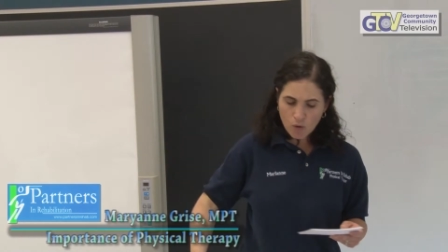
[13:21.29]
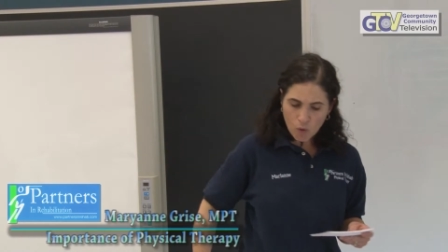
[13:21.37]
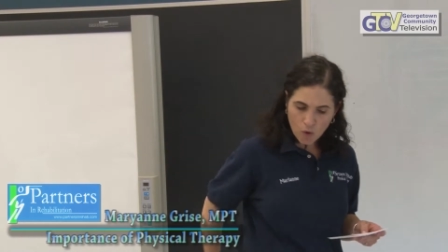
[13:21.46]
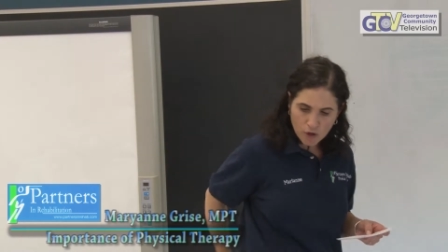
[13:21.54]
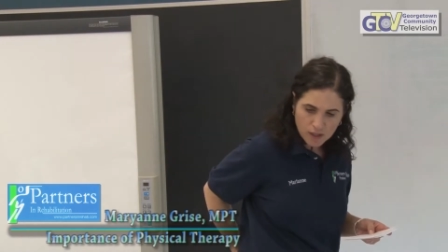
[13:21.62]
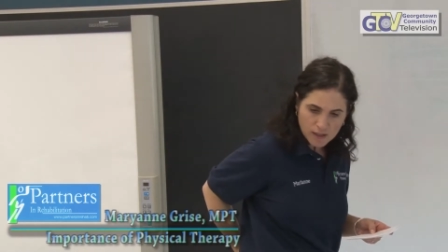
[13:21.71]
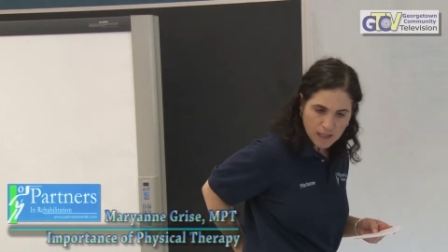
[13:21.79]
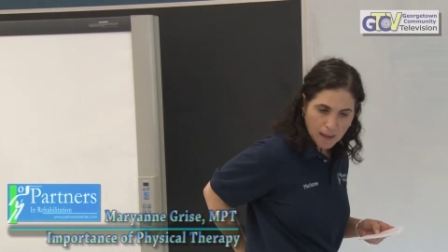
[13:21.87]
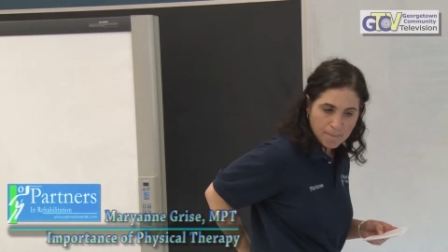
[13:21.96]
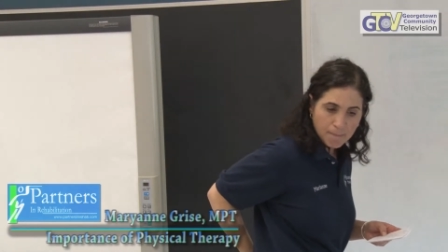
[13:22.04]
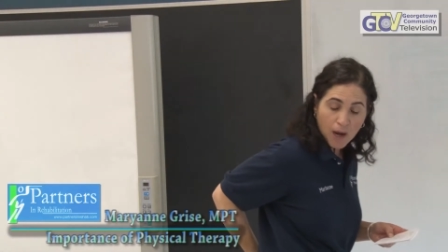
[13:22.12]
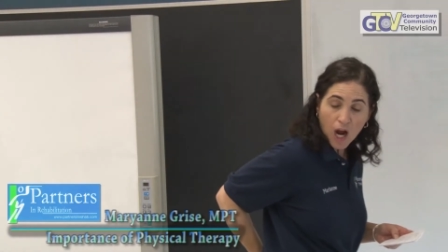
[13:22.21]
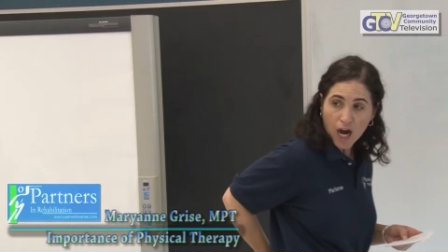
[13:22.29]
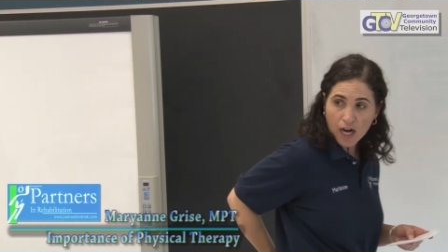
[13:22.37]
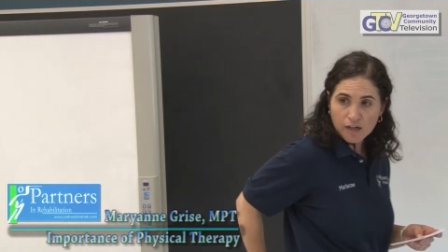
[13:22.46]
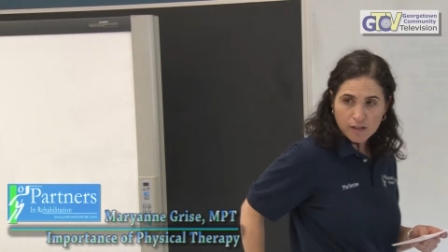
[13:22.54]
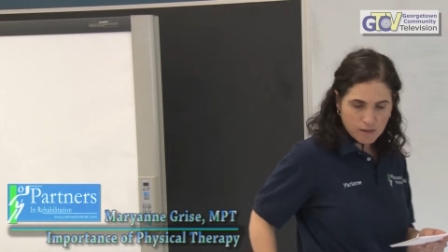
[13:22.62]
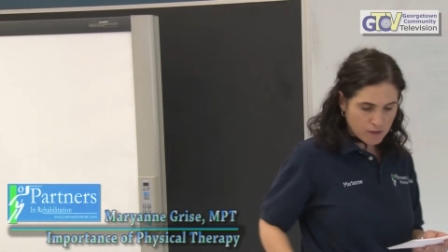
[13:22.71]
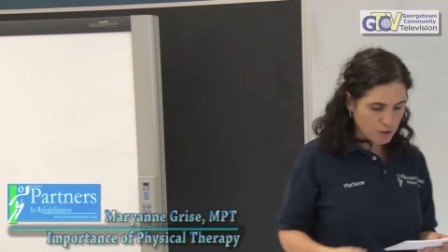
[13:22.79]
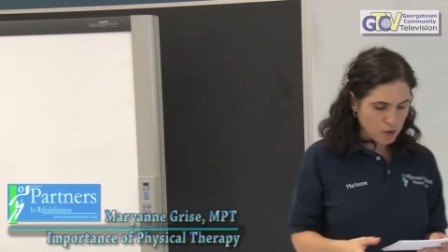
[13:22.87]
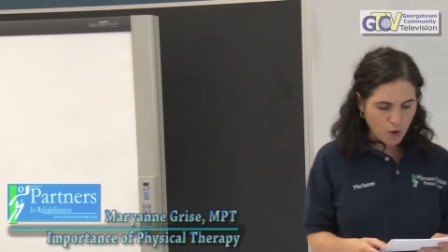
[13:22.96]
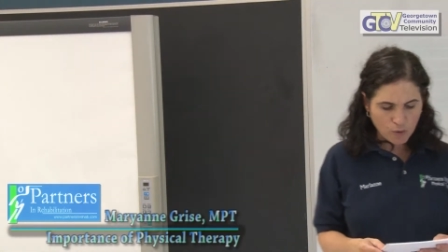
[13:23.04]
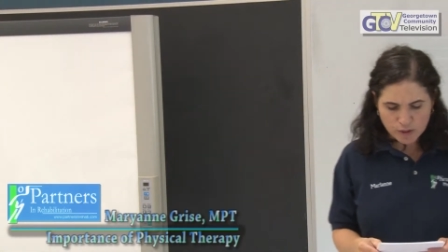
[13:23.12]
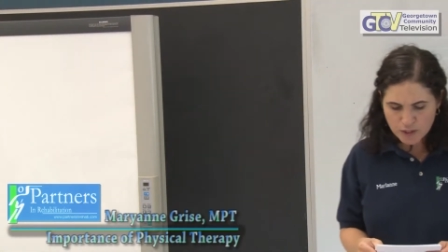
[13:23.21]
or lumbar the
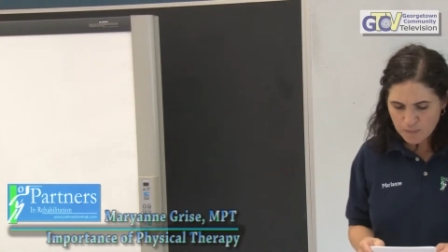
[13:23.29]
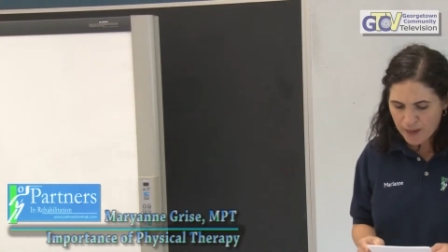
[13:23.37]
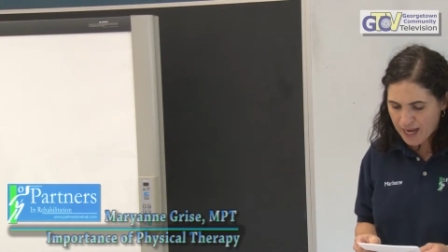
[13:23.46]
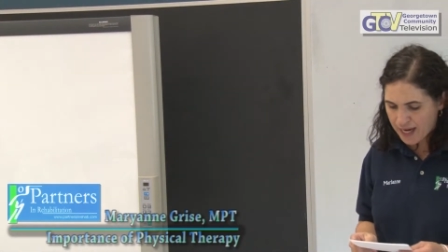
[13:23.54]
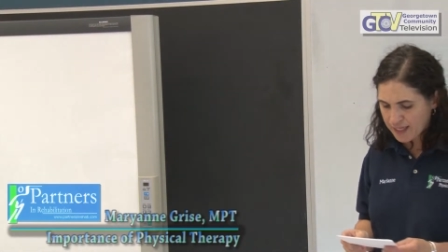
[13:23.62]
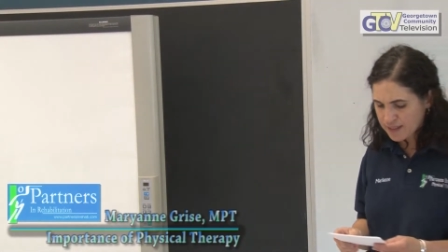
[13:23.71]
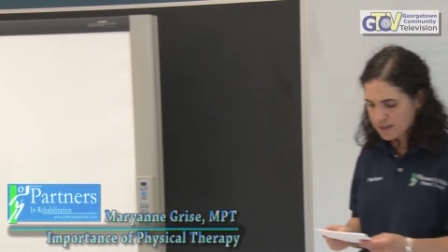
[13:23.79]
lower spine.